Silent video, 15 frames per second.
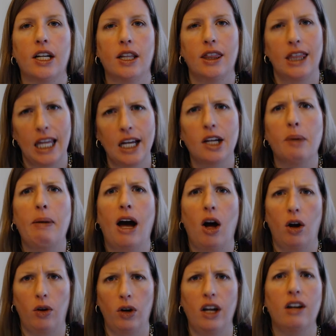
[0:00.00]
think
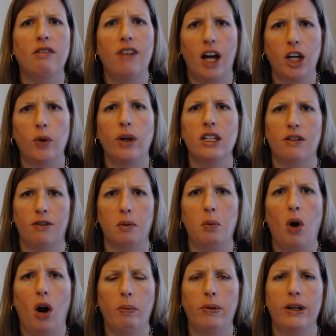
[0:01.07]
about and evaluate different
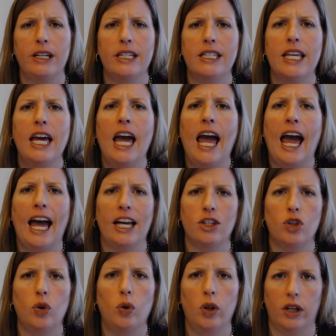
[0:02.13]
properties
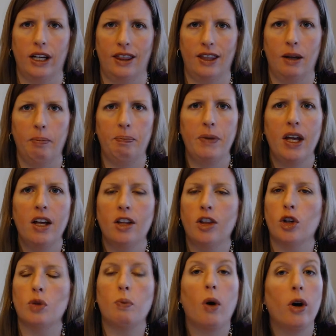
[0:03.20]
as you look at them.
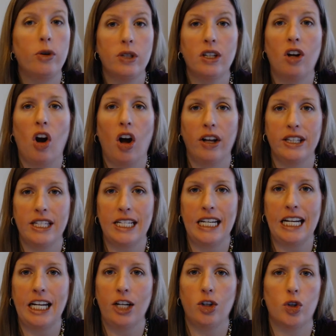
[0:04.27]
There's pros and cons
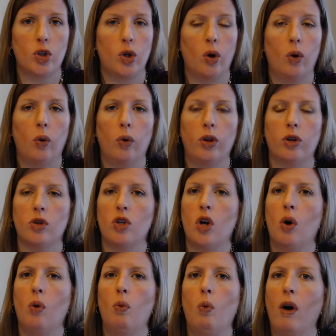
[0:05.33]
to each, so there's
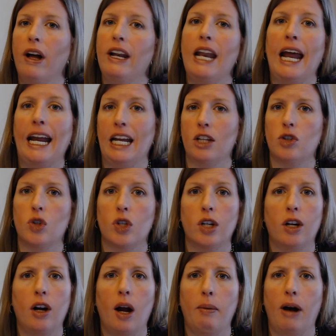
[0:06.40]
no one
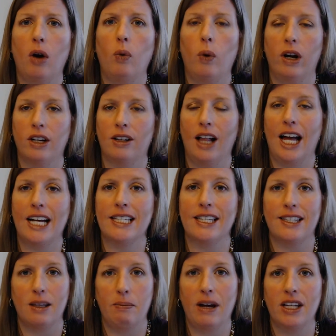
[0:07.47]
answer about what class
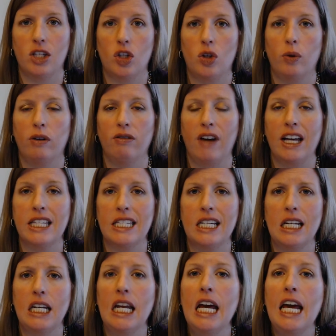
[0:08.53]
is the best to invest
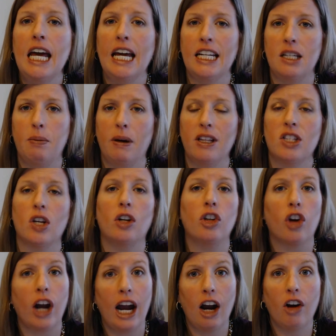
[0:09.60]
in. It depends on
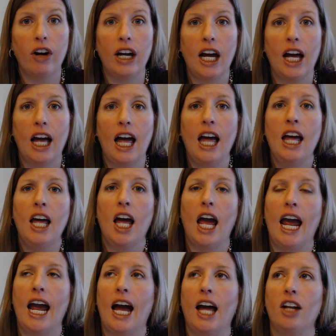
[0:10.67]
your area
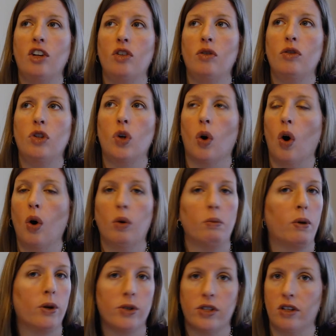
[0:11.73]
and your own
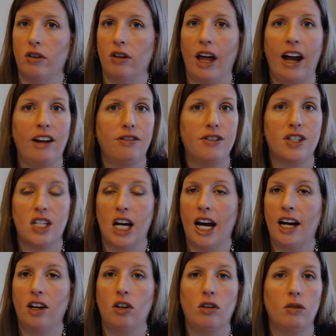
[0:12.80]
personal
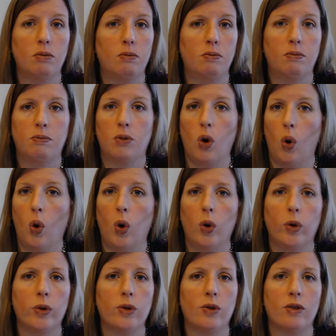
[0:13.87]
lifestyle,
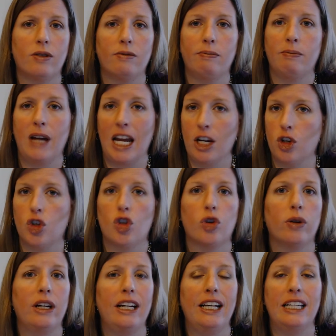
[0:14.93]
goals,
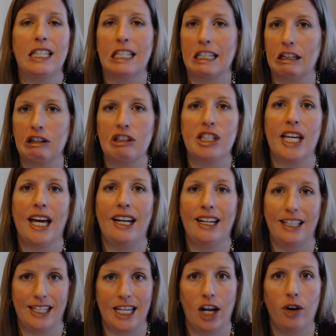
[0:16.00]
history, skill set,
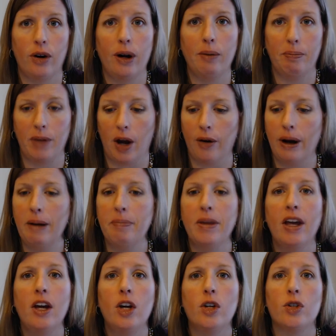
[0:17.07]
etc. All right,
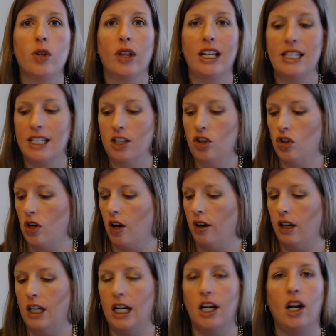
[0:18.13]
so let's get
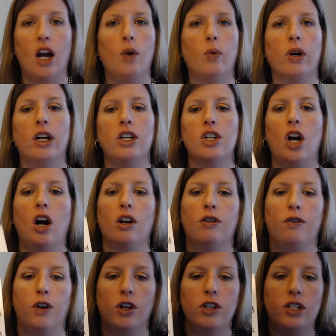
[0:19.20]
started here, and we're going to
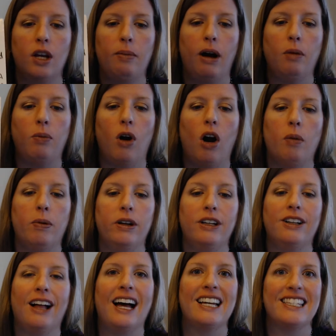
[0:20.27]
talk first about property
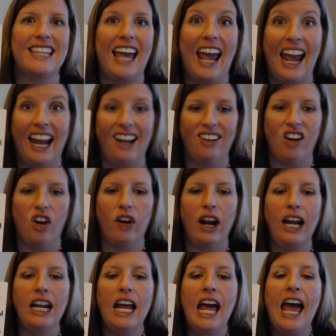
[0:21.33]
class A. All
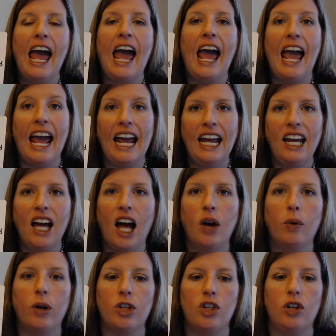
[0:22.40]
right, A, I
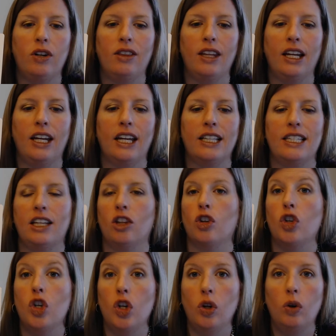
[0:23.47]
want you to think it's either
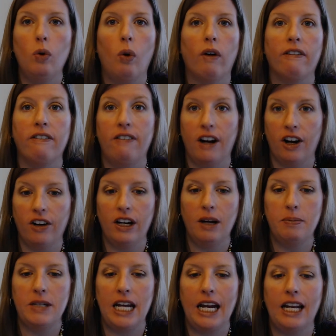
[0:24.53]
new or very
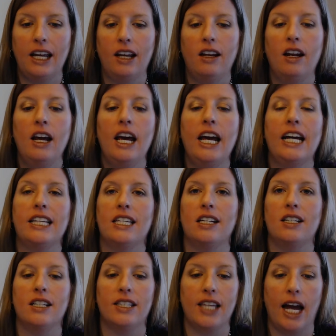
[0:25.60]
updated. It's in a
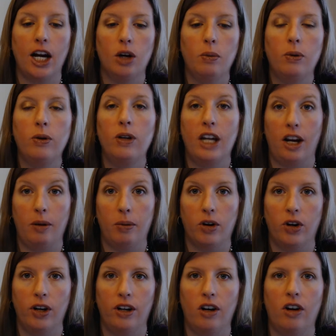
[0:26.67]
desirable
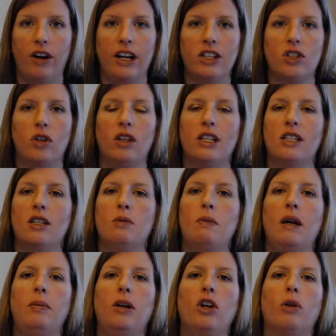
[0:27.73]
neighborhood. All right, so this is
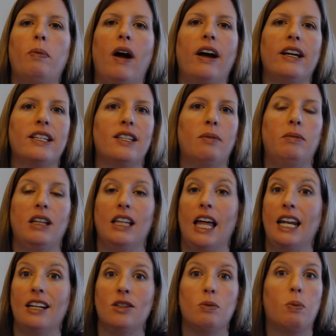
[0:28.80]
maybe you're buying something that
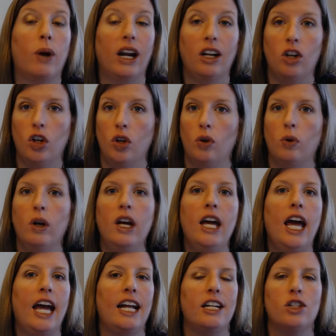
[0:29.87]
is brand new
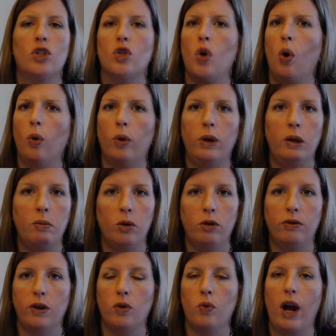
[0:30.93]
and it's totally
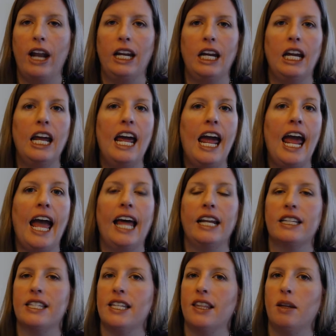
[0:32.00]
move-in ready, and
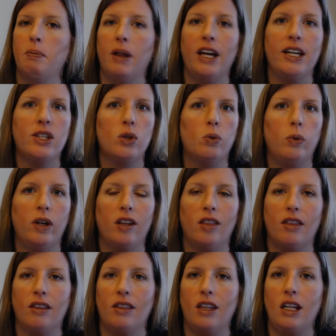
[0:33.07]
it's in the place with
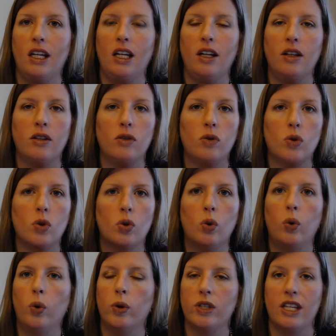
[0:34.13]
the
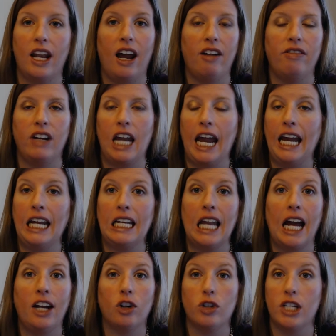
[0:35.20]
schools that have an 8,
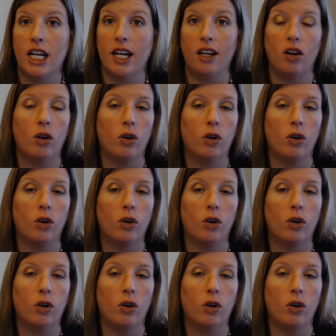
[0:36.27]
9, or 10 on